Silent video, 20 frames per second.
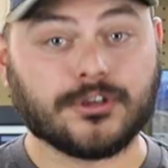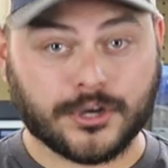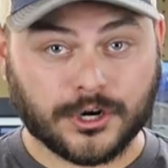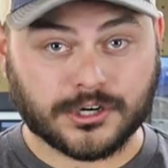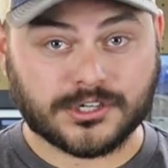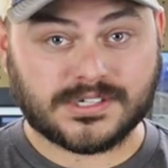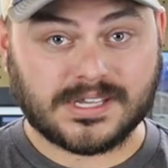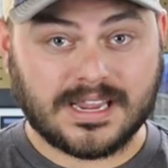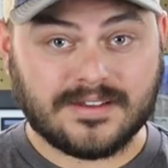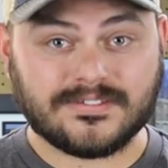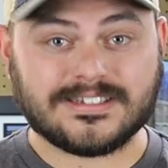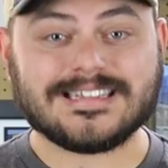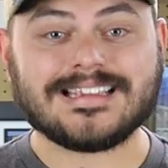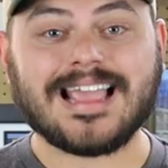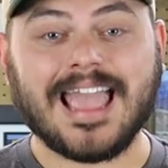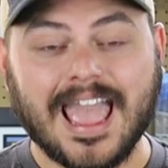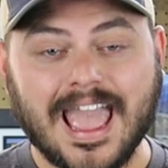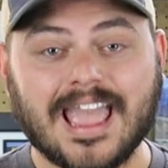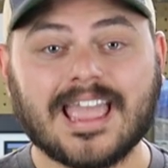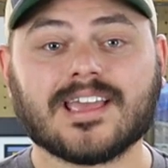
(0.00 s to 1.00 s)
your
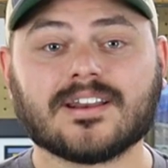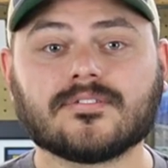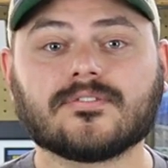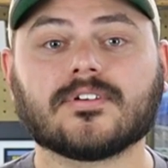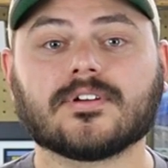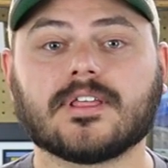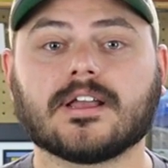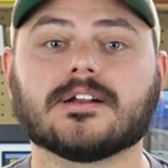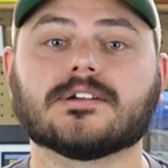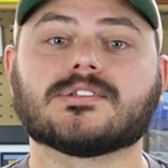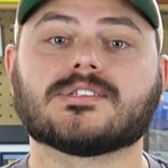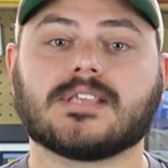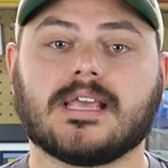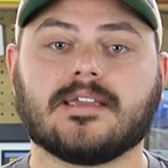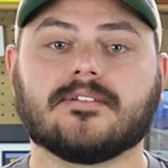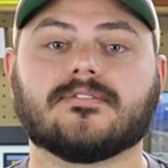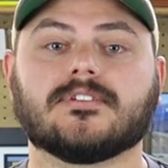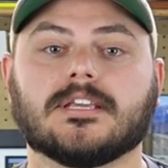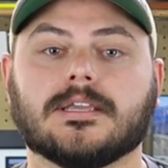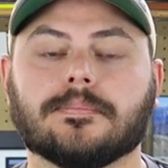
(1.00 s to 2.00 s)
safety and for their
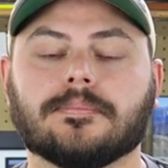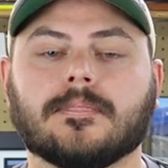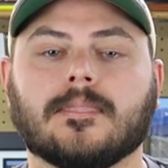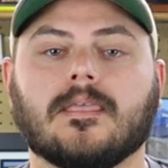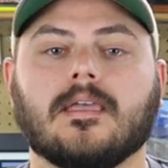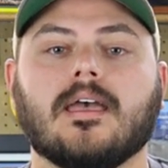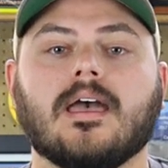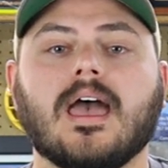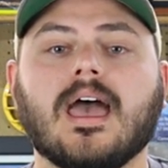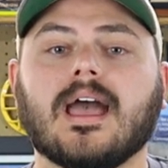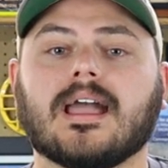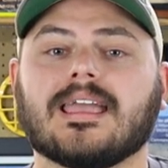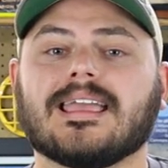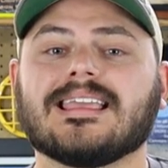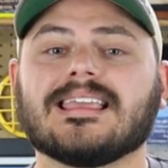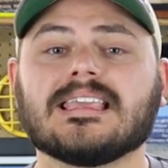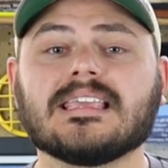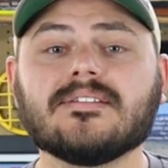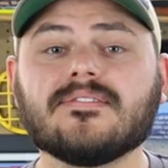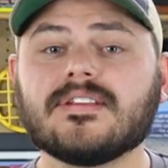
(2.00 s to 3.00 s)
safety. Heck,
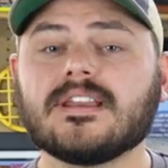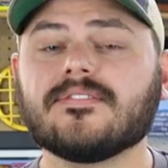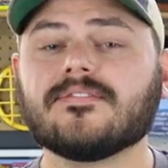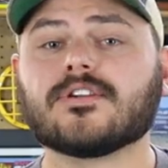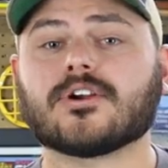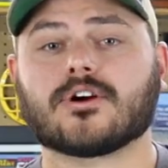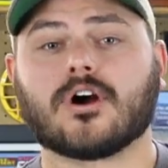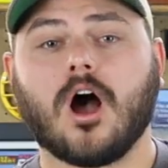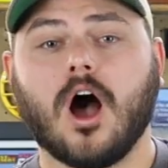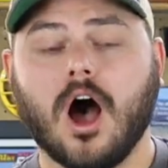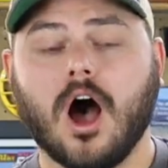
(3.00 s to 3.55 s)
even if you're